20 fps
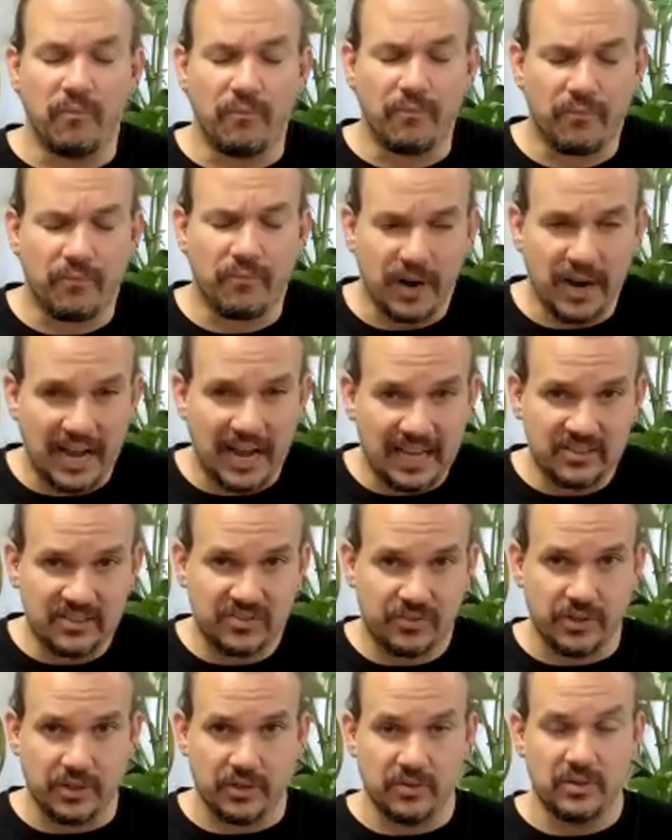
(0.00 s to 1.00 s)
For us,
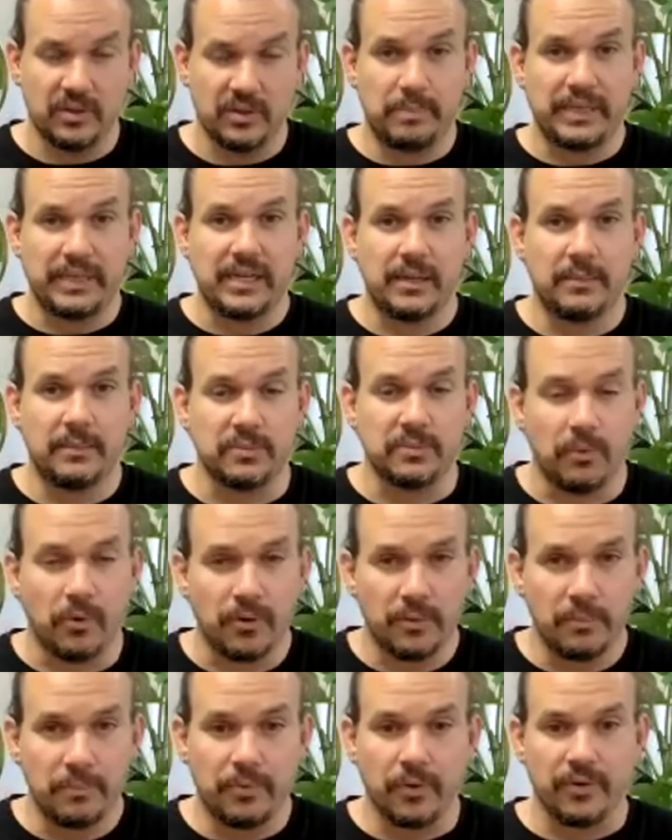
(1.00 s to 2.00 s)
though, it becomes more
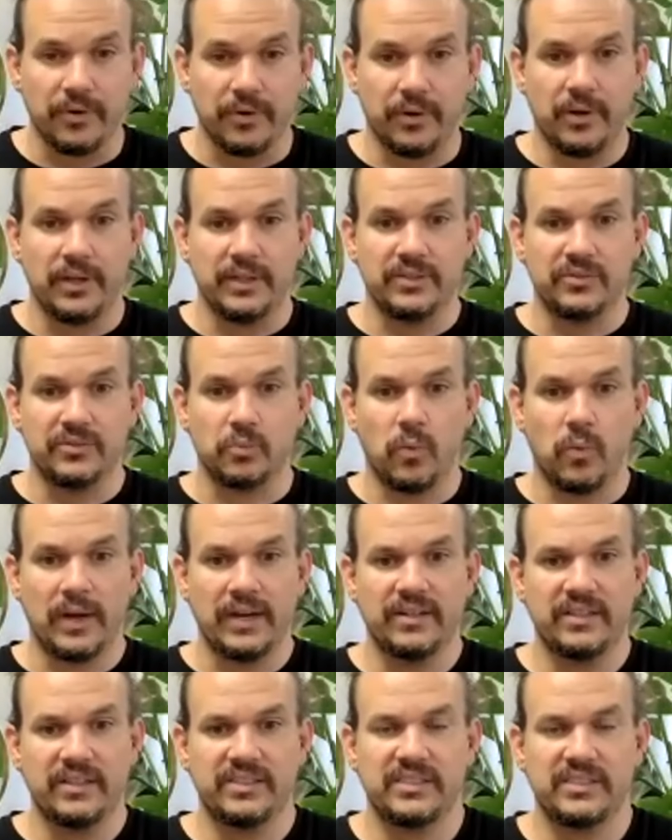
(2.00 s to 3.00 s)
important is where
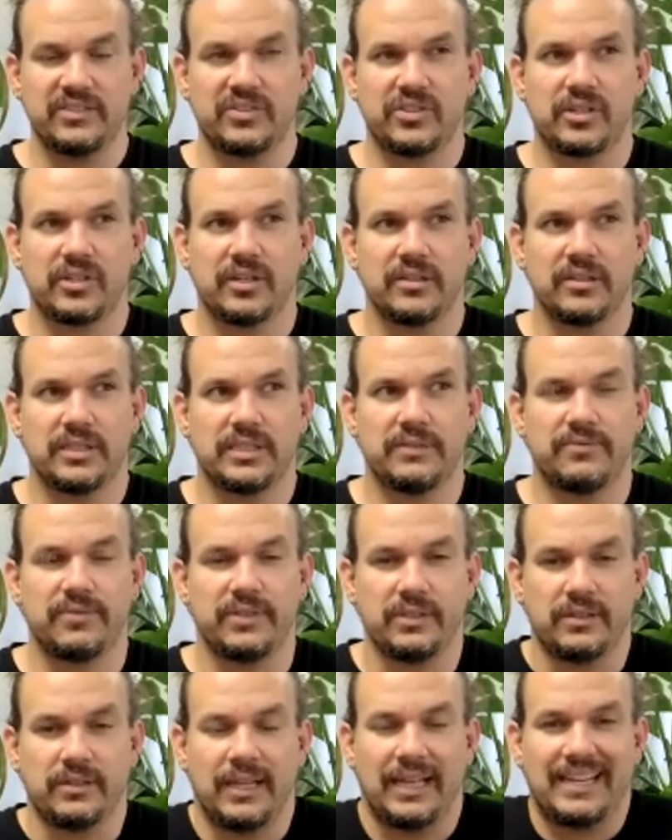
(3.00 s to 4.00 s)
does it start to
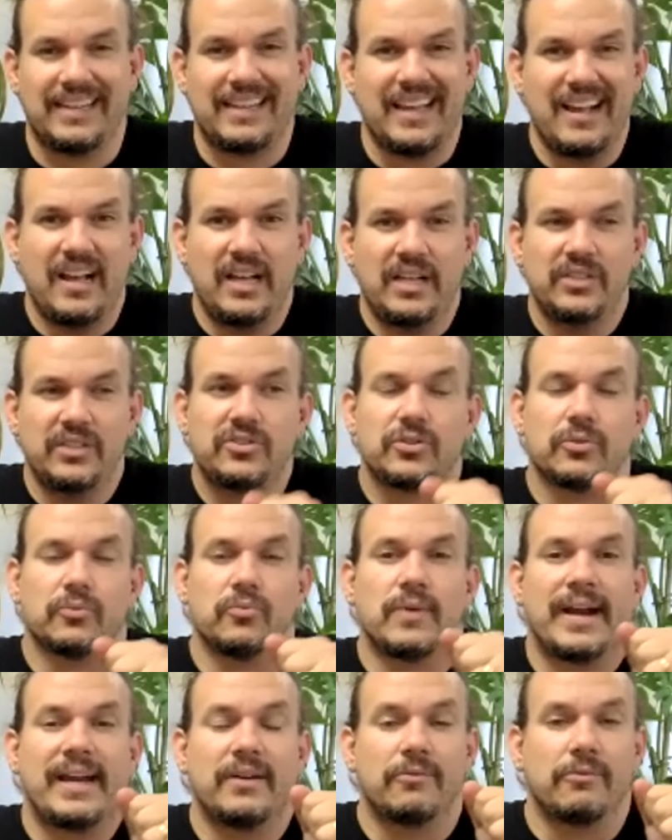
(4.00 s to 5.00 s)
feel like
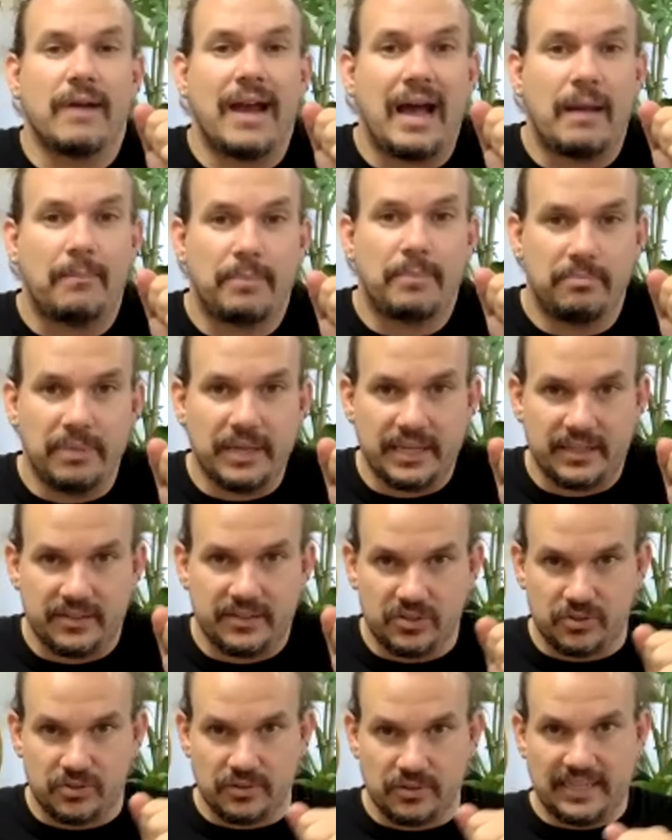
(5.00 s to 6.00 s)
saran wrap being
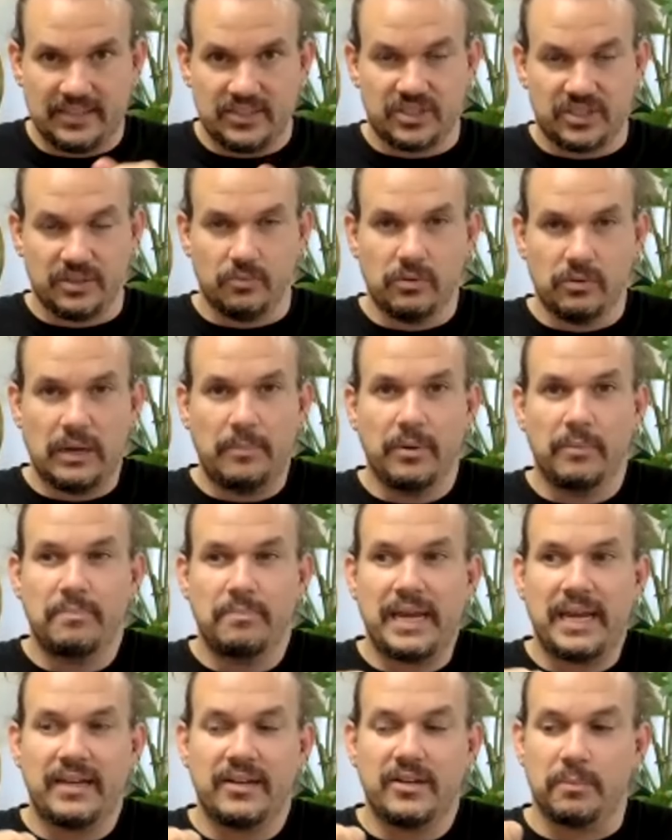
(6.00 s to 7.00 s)
stretched, a rubber
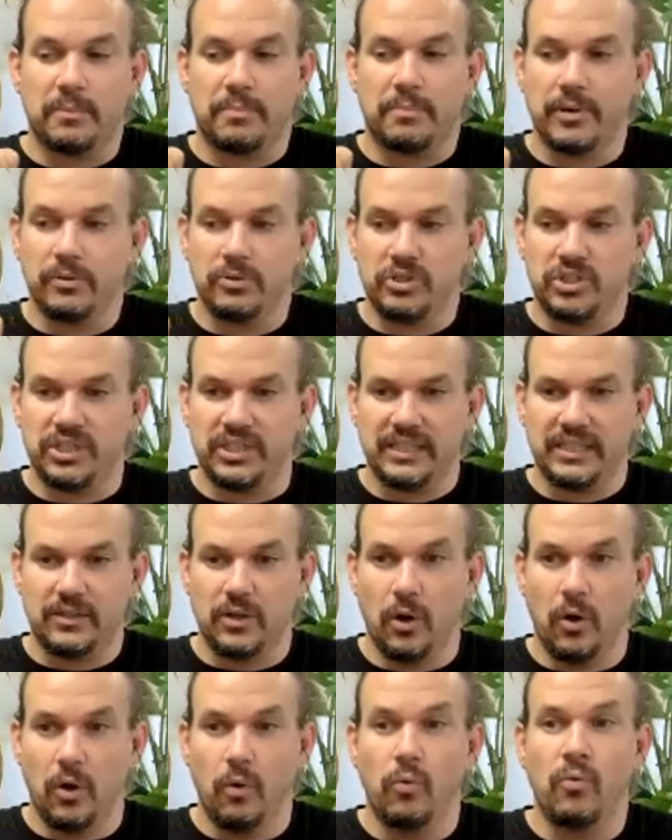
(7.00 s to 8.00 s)
band approaching
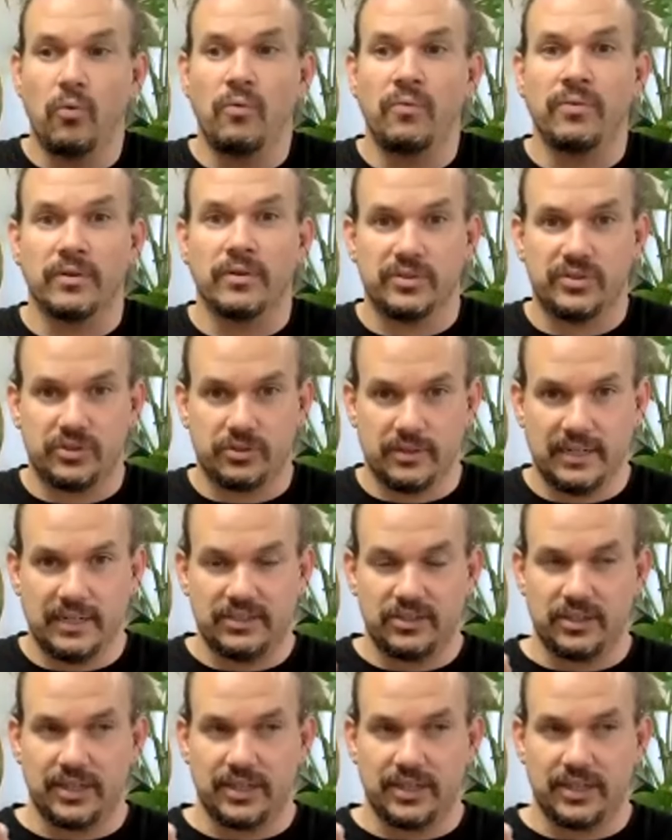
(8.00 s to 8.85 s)
overstretch?